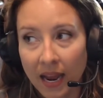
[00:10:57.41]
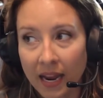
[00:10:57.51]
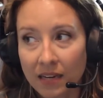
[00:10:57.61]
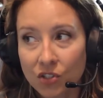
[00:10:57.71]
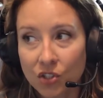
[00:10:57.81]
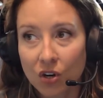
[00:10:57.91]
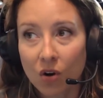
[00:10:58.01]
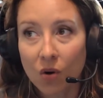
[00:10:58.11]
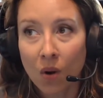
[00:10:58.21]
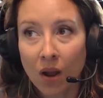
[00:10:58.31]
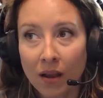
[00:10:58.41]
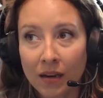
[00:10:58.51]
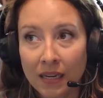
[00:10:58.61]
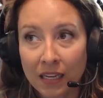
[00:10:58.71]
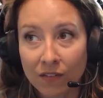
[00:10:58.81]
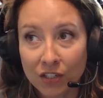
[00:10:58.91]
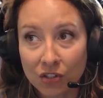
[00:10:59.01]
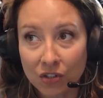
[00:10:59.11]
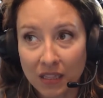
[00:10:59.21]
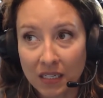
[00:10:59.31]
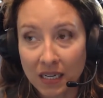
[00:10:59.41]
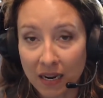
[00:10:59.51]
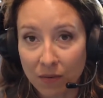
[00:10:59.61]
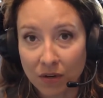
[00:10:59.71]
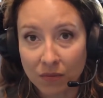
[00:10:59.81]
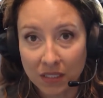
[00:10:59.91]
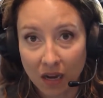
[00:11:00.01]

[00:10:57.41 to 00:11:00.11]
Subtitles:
And so even during the day when it was